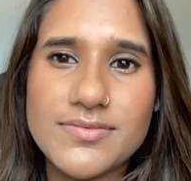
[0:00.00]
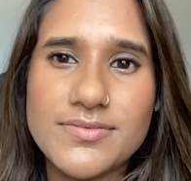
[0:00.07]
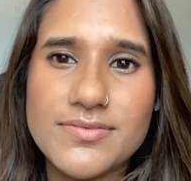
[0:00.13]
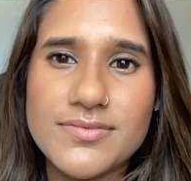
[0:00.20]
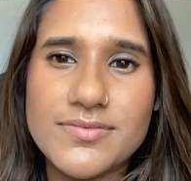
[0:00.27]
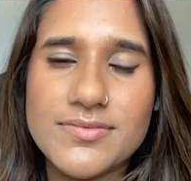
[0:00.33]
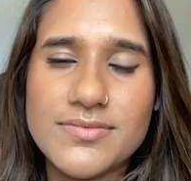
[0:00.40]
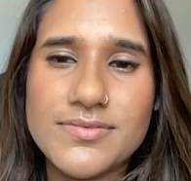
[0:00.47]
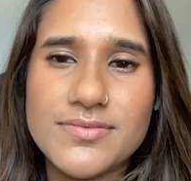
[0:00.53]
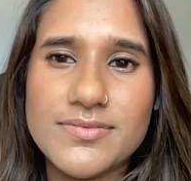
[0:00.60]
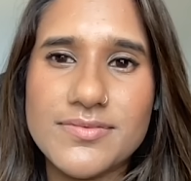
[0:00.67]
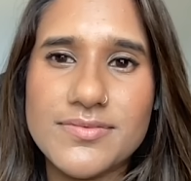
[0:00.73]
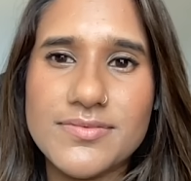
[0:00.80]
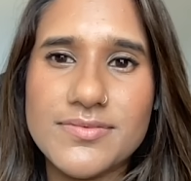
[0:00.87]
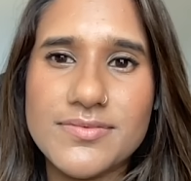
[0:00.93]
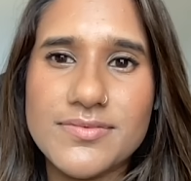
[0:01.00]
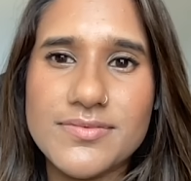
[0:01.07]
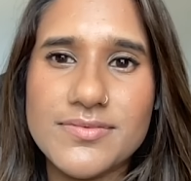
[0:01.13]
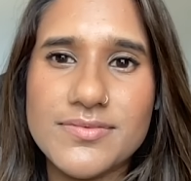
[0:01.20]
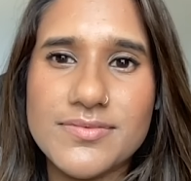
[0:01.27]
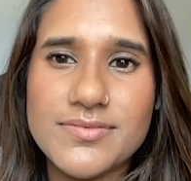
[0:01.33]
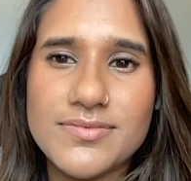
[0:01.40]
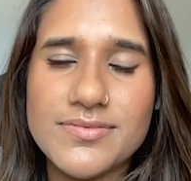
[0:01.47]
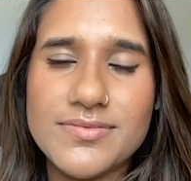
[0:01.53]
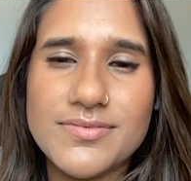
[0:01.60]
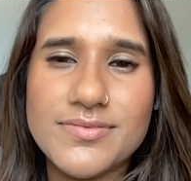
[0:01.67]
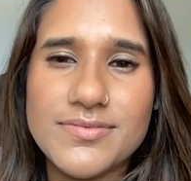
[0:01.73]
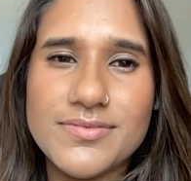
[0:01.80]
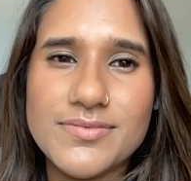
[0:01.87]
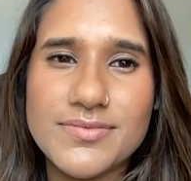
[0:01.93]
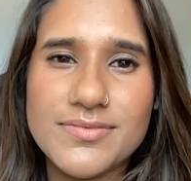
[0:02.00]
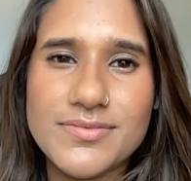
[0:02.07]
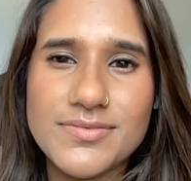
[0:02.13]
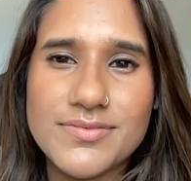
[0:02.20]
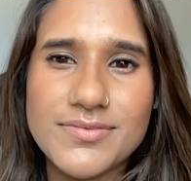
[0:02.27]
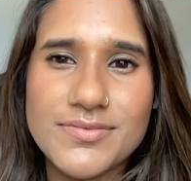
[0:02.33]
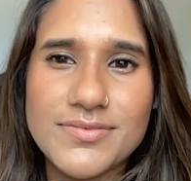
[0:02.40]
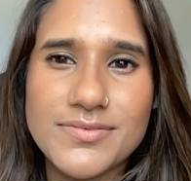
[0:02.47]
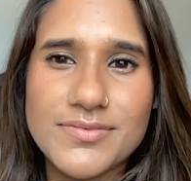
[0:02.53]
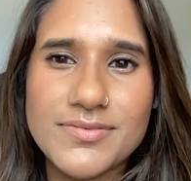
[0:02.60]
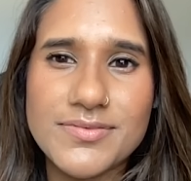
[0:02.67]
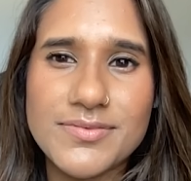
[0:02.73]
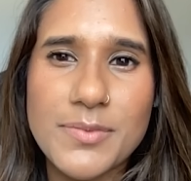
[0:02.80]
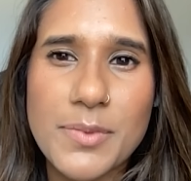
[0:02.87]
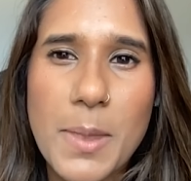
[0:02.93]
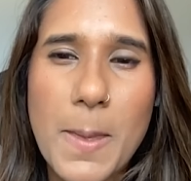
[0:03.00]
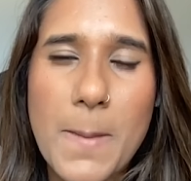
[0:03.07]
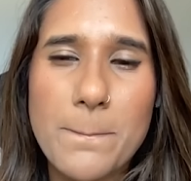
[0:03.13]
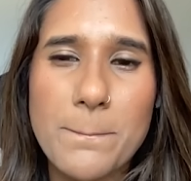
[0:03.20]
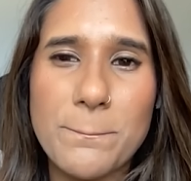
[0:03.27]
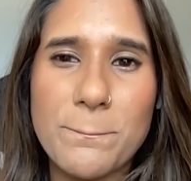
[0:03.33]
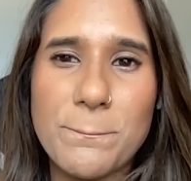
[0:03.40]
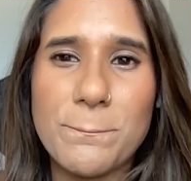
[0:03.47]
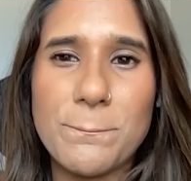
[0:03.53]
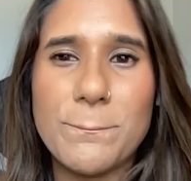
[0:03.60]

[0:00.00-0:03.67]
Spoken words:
[no speech]